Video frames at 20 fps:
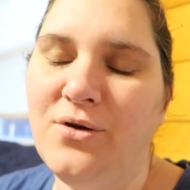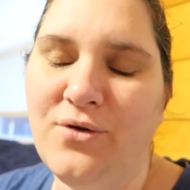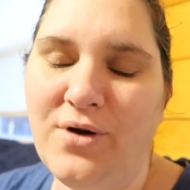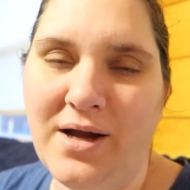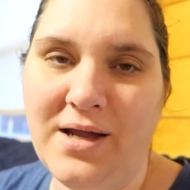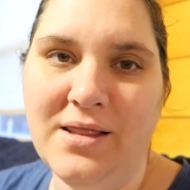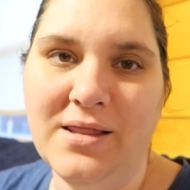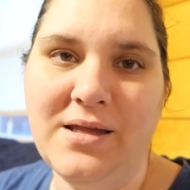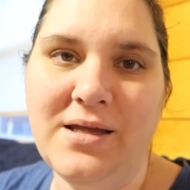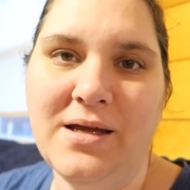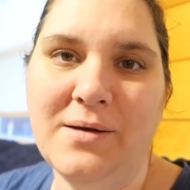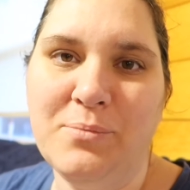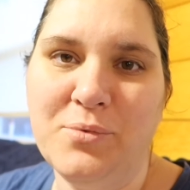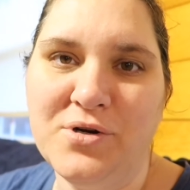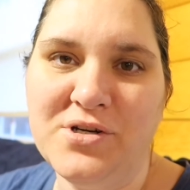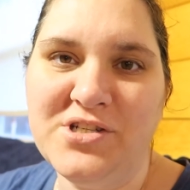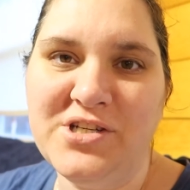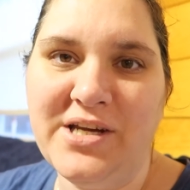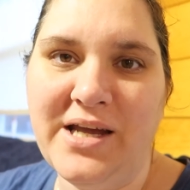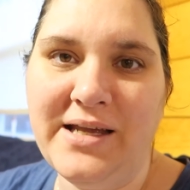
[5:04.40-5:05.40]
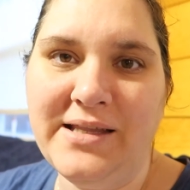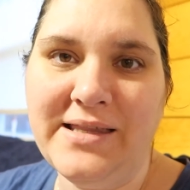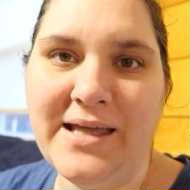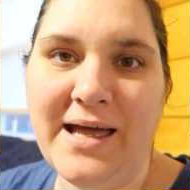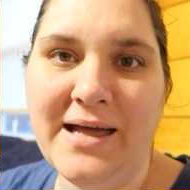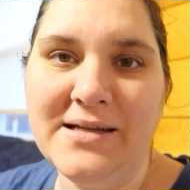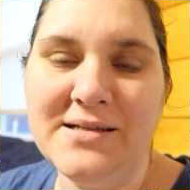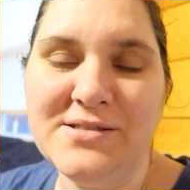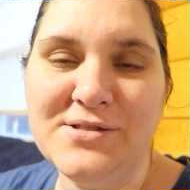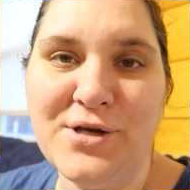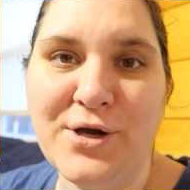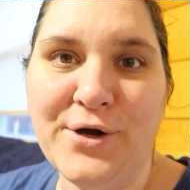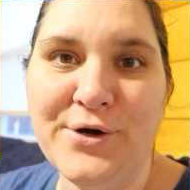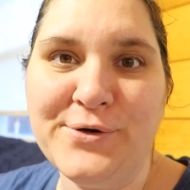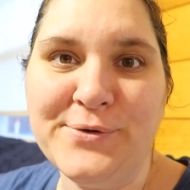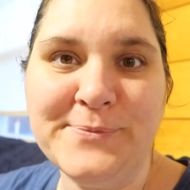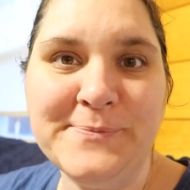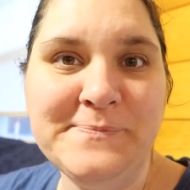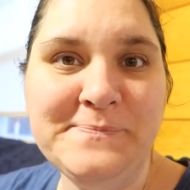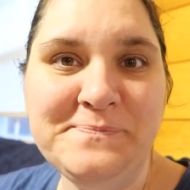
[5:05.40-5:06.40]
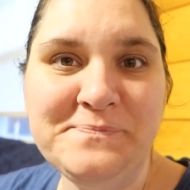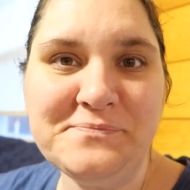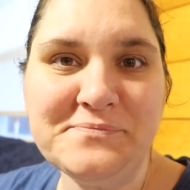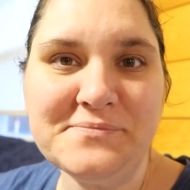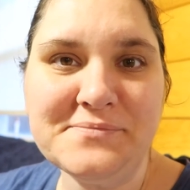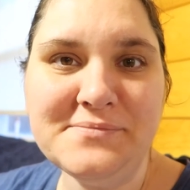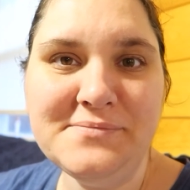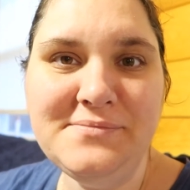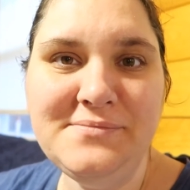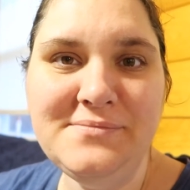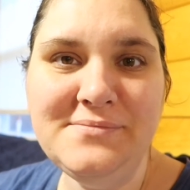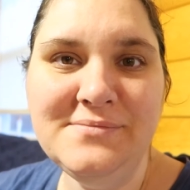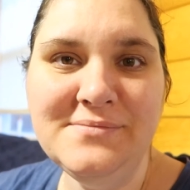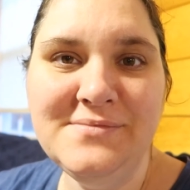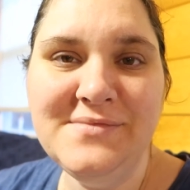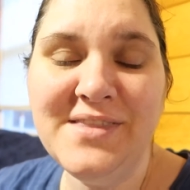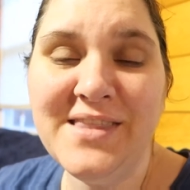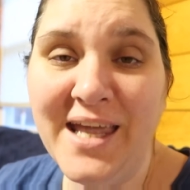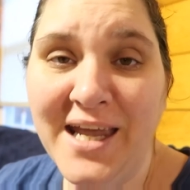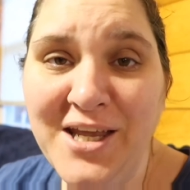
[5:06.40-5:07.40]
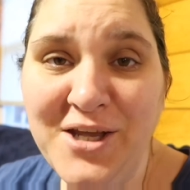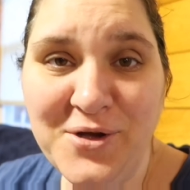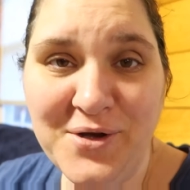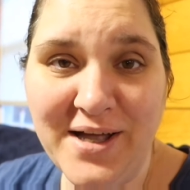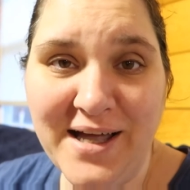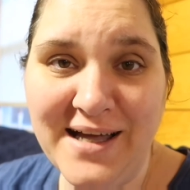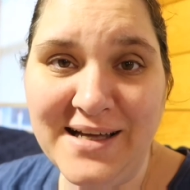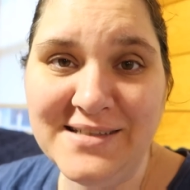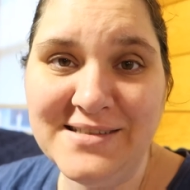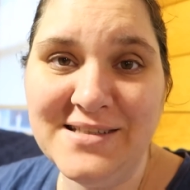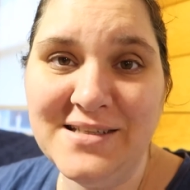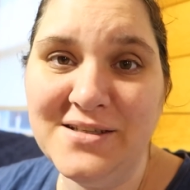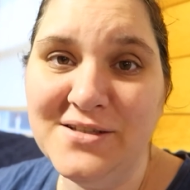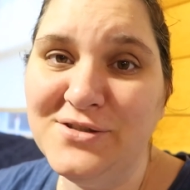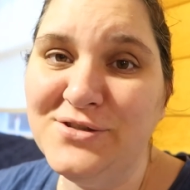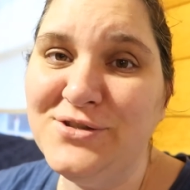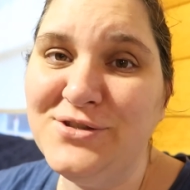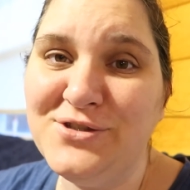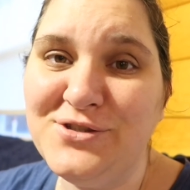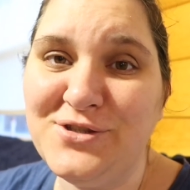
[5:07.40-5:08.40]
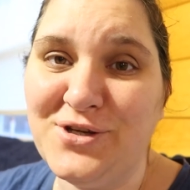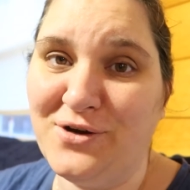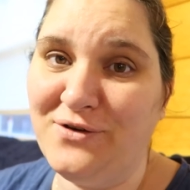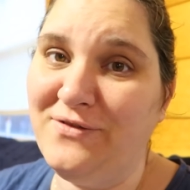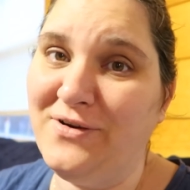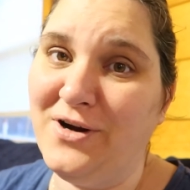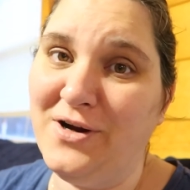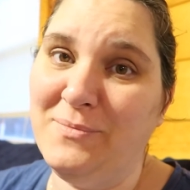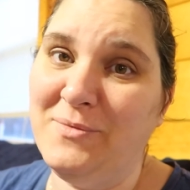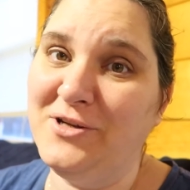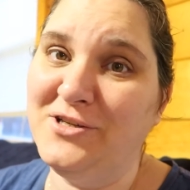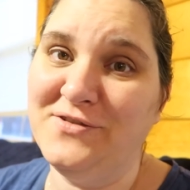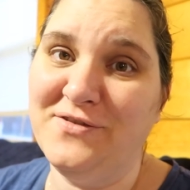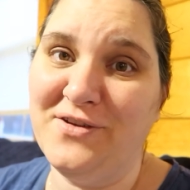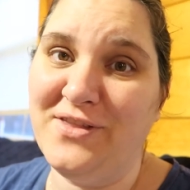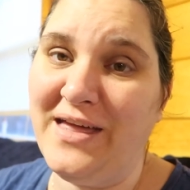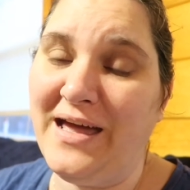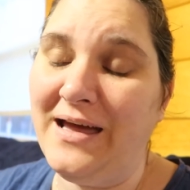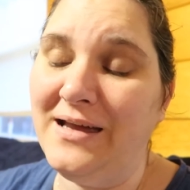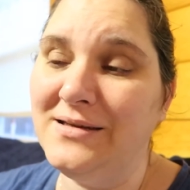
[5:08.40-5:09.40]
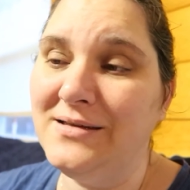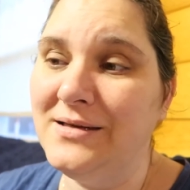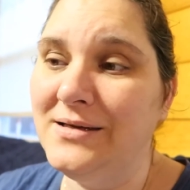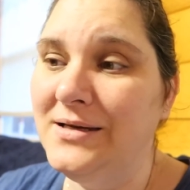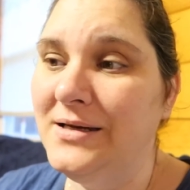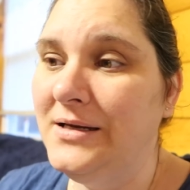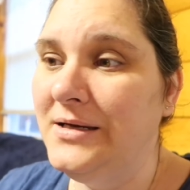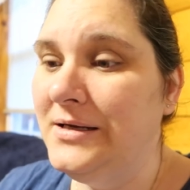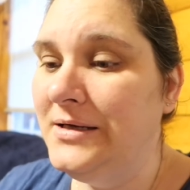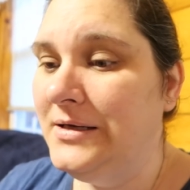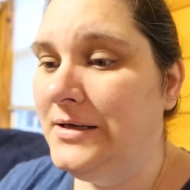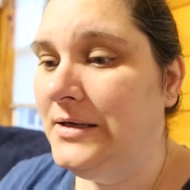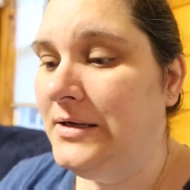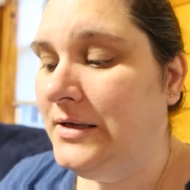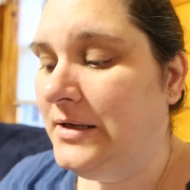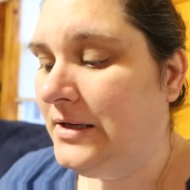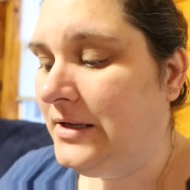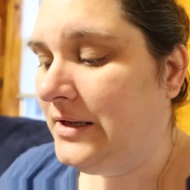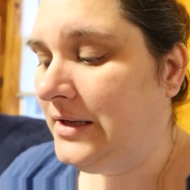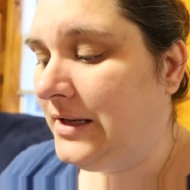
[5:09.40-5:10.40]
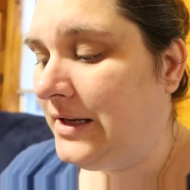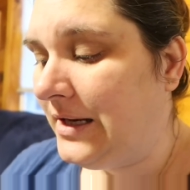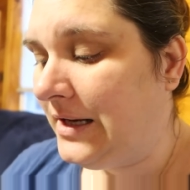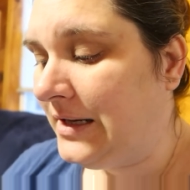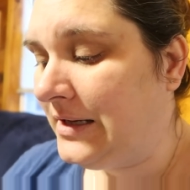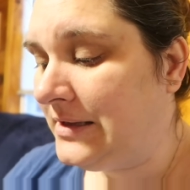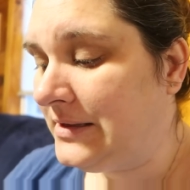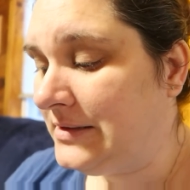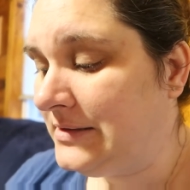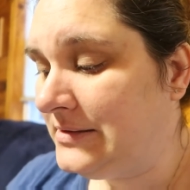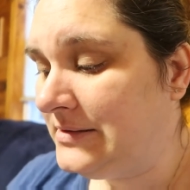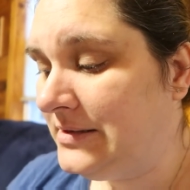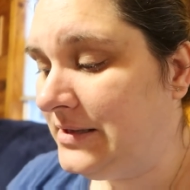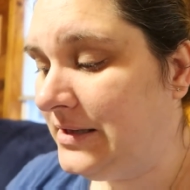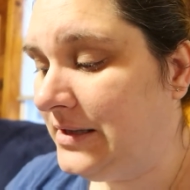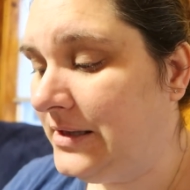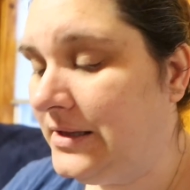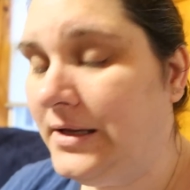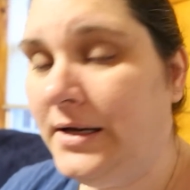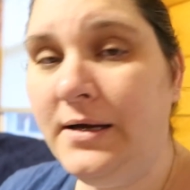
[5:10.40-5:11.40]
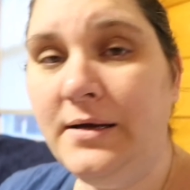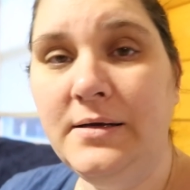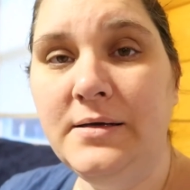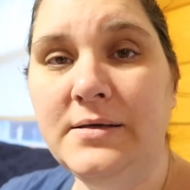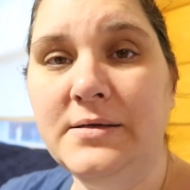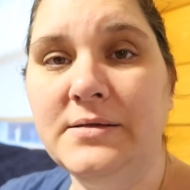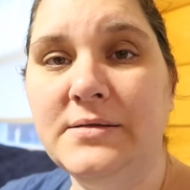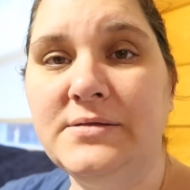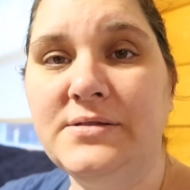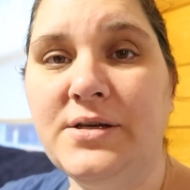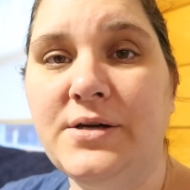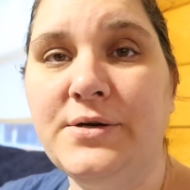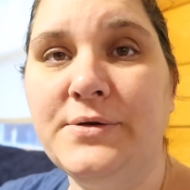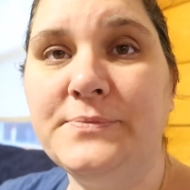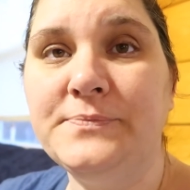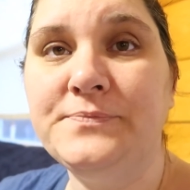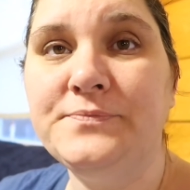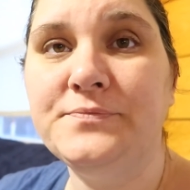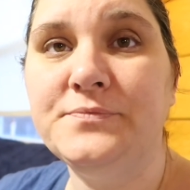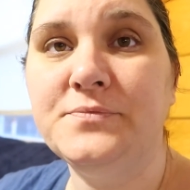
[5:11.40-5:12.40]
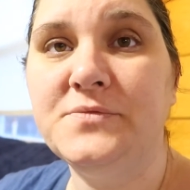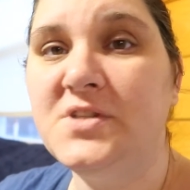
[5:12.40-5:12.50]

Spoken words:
greatly appreciate that. So thank you guys so very much for that. And yeah, so